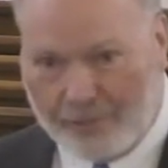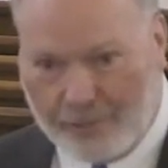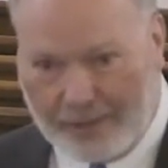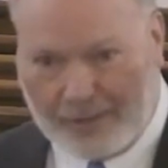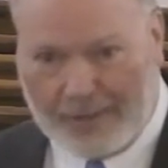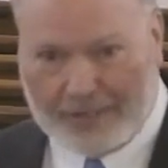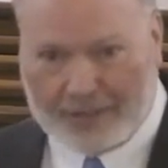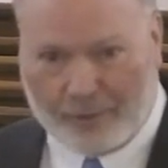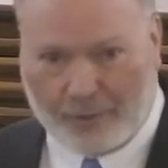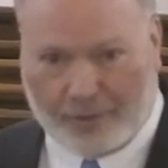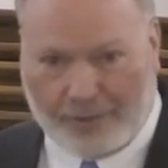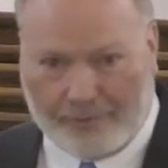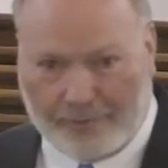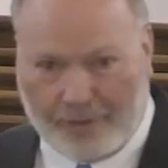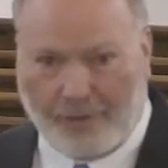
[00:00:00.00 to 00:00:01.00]
realizing what
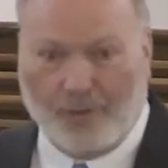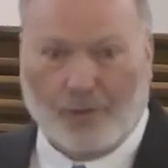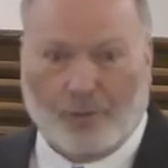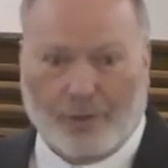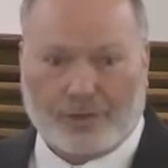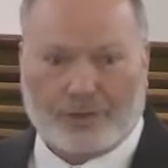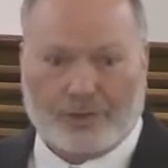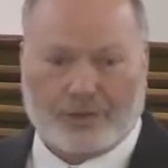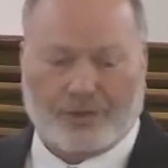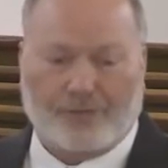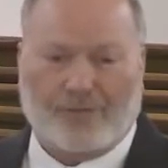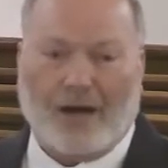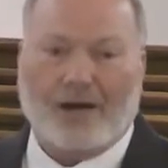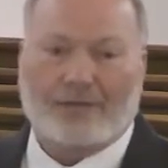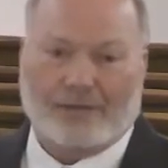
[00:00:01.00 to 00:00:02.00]
they've done, what does a
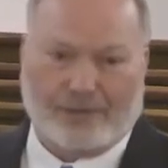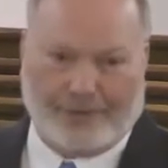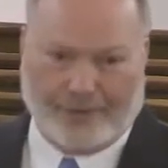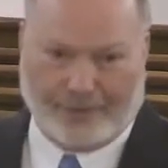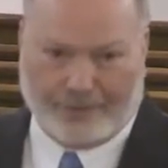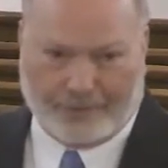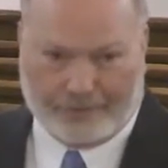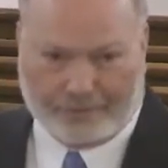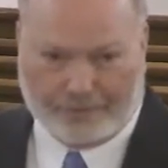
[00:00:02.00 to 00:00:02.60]
father do?